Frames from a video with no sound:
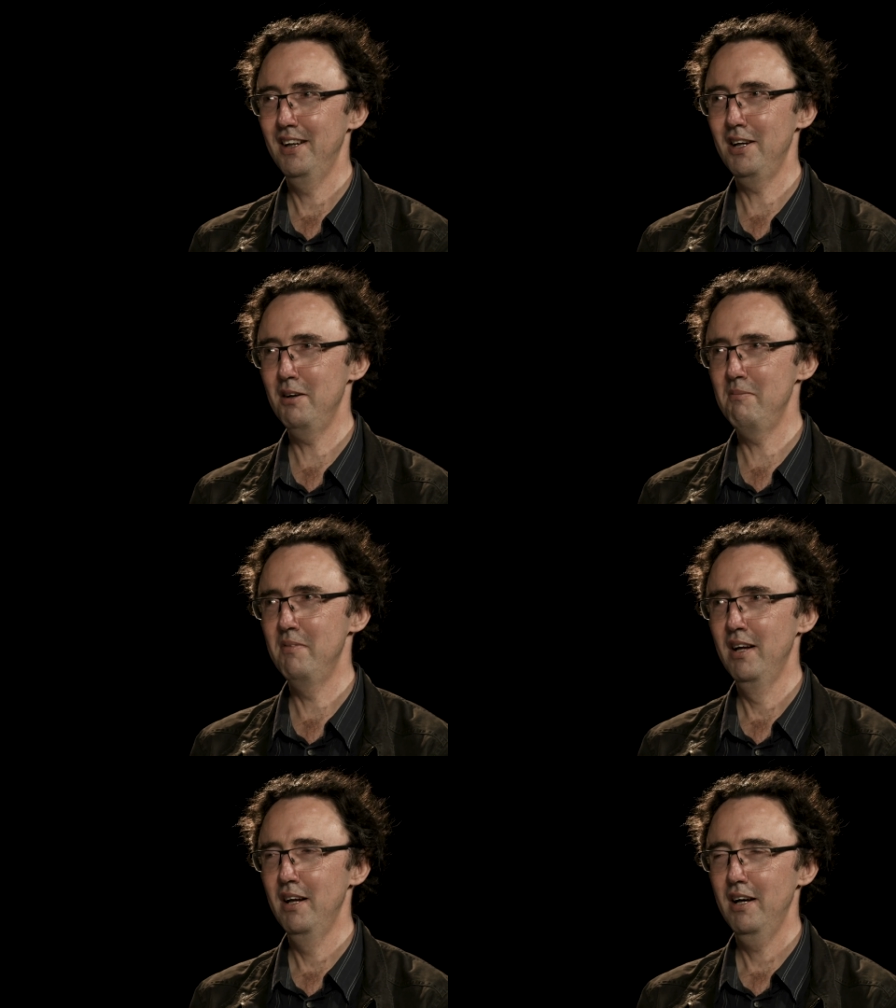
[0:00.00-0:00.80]
Um,
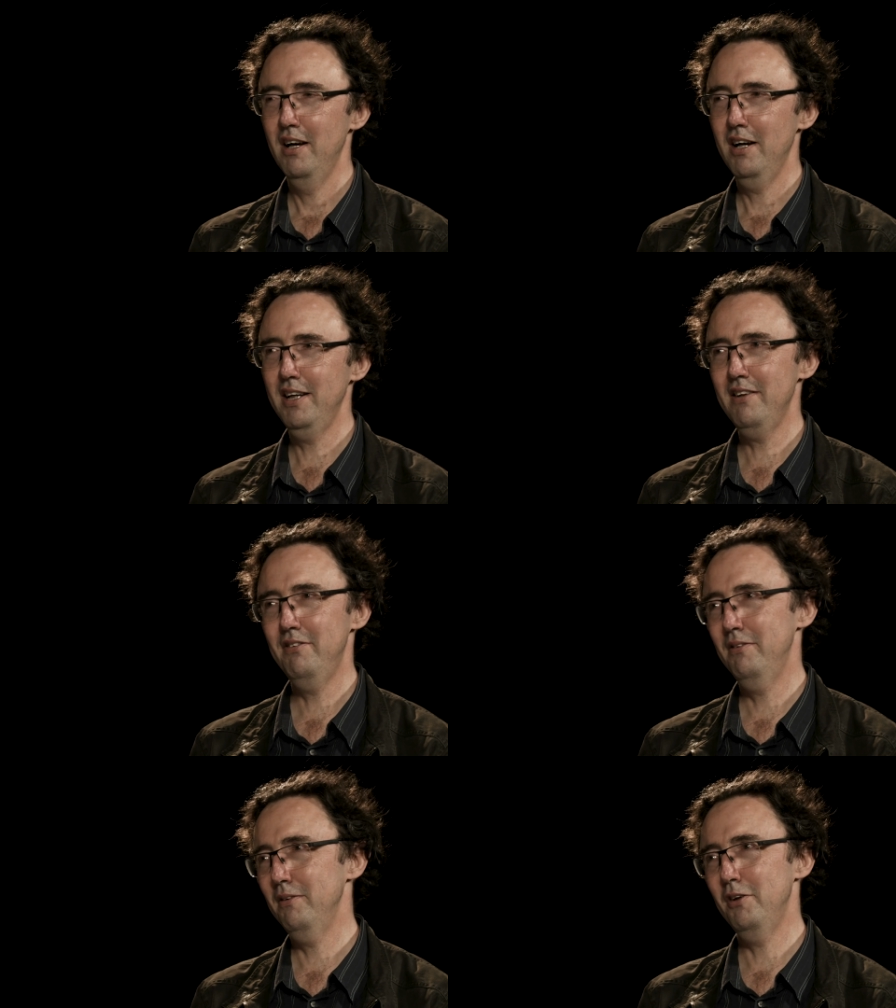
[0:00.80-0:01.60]
I
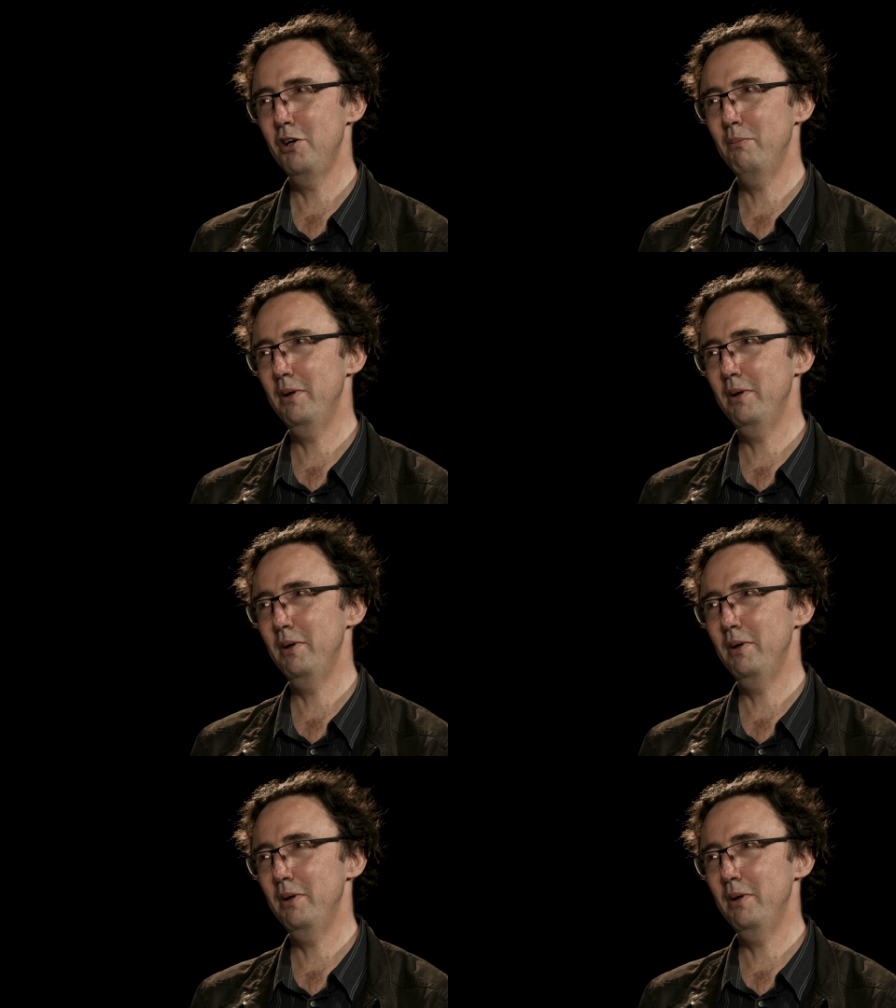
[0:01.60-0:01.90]
guess you know,